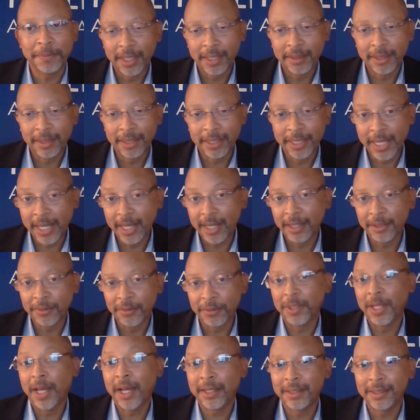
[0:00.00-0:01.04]
And again, there were
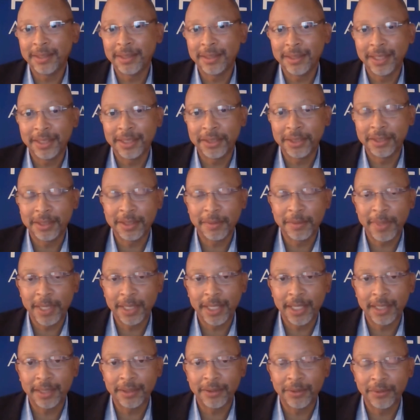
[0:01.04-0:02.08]
a lot of discussions about
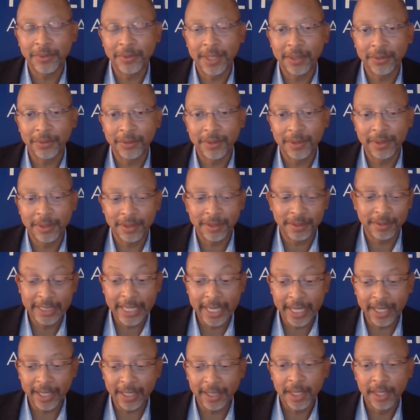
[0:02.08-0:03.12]
that throughout the
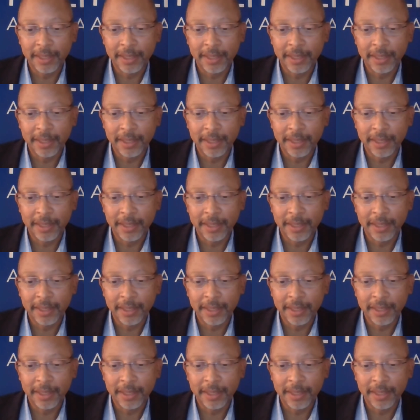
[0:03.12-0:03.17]
day.